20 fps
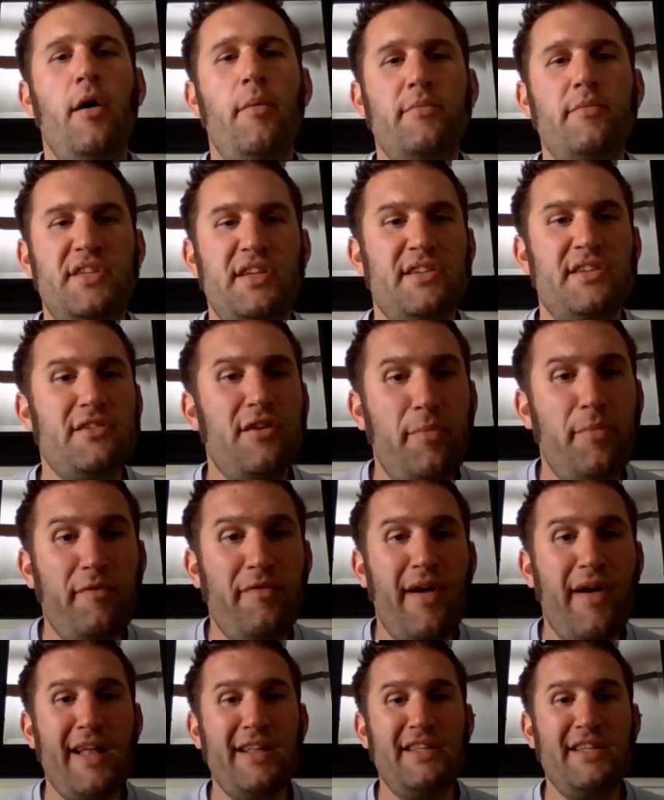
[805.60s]
Cisco
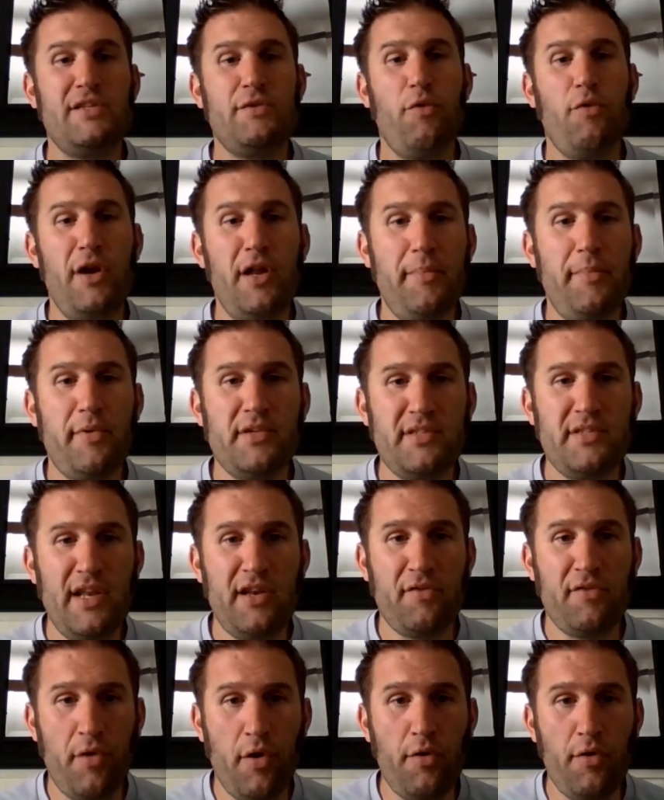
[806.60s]
provides
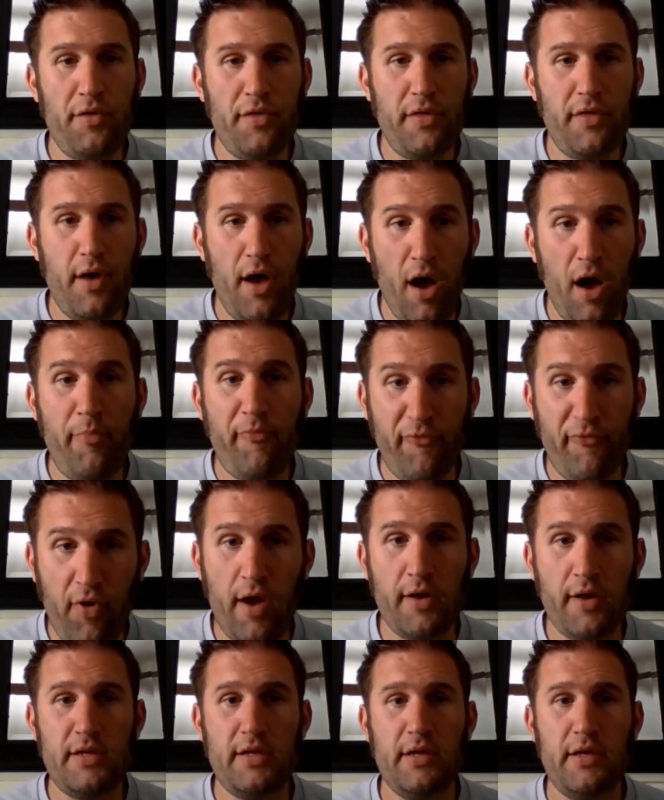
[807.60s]
20% growth
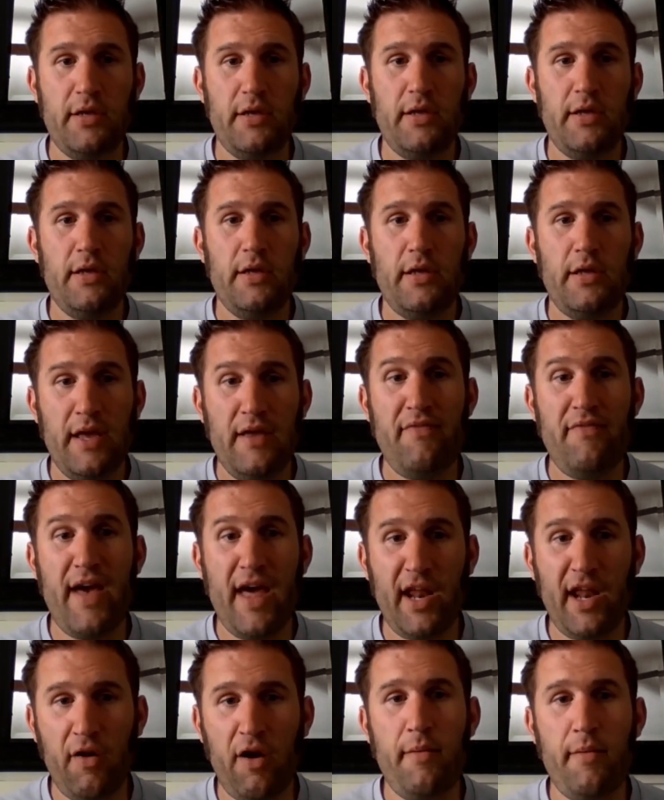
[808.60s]
upfront in
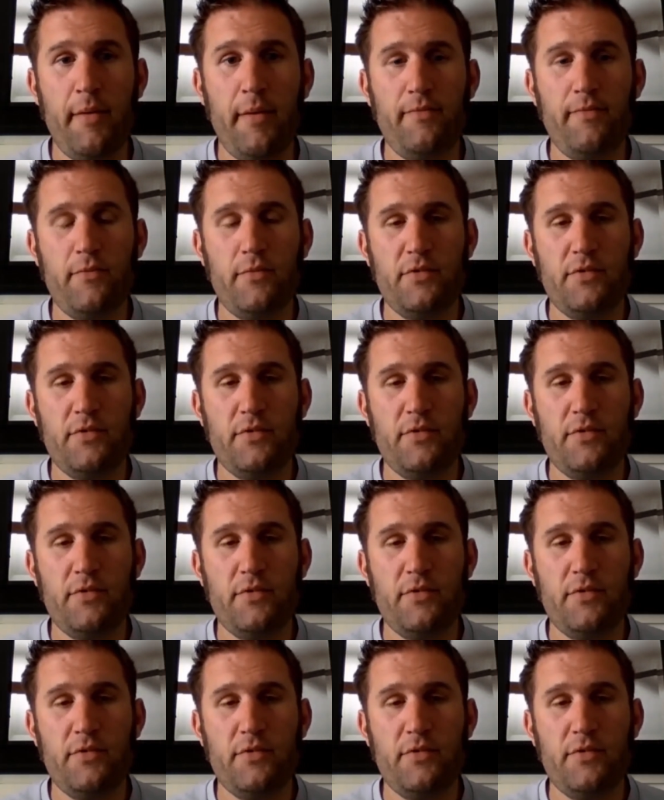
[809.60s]
that agreement.